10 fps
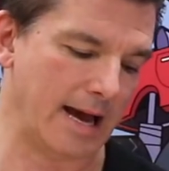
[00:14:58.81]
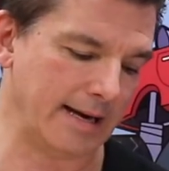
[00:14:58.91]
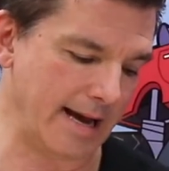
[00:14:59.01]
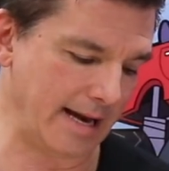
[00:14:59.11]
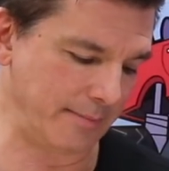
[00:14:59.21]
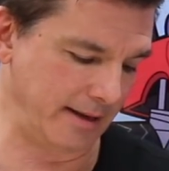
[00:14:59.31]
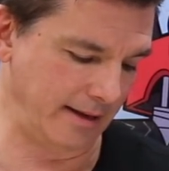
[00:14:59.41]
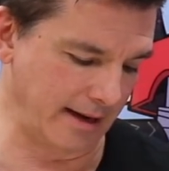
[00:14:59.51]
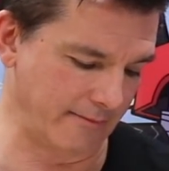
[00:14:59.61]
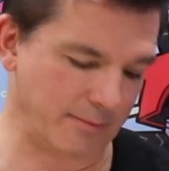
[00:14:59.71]

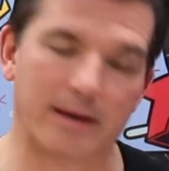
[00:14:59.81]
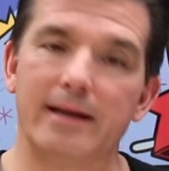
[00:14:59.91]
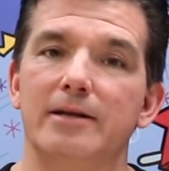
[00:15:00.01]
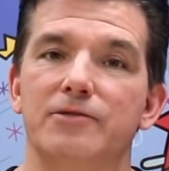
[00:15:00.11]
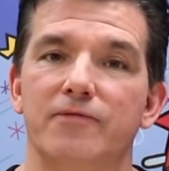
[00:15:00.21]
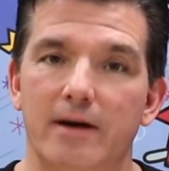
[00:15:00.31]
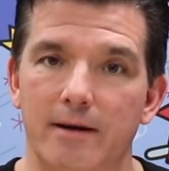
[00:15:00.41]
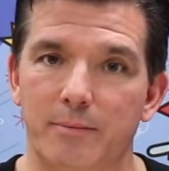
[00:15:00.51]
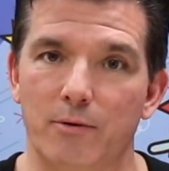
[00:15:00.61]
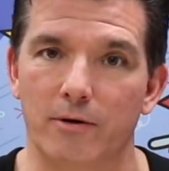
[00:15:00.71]
Anatomy, everybody, is
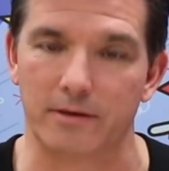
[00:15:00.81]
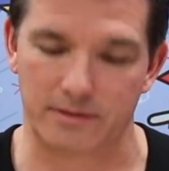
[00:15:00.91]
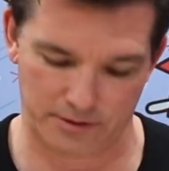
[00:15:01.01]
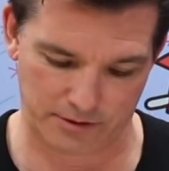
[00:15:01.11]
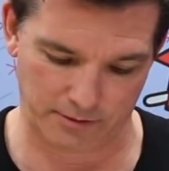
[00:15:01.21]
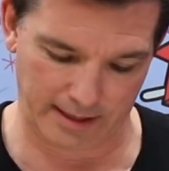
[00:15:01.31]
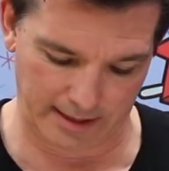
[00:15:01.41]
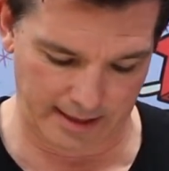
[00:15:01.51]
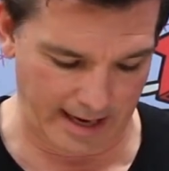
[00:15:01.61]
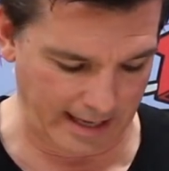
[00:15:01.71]
very important. So get
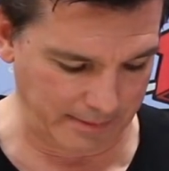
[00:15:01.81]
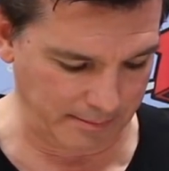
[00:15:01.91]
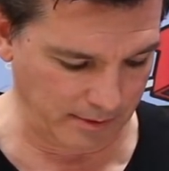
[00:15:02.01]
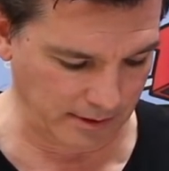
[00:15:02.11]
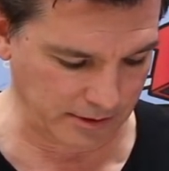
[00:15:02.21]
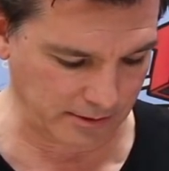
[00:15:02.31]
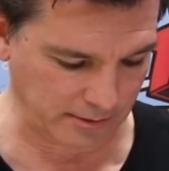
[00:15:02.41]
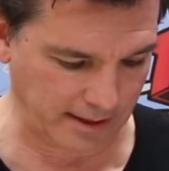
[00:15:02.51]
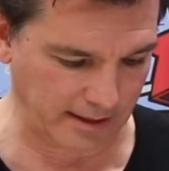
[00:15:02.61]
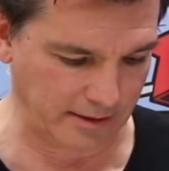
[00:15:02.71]
anatomy books,
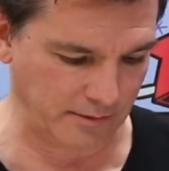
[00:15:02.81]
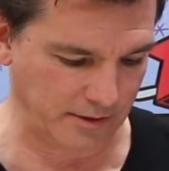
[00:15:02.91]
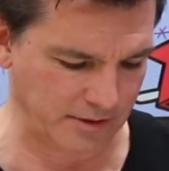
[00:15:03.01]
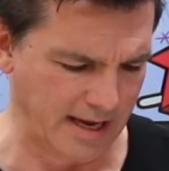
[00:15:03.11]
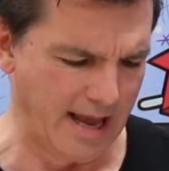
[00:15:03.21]
learn how to do this.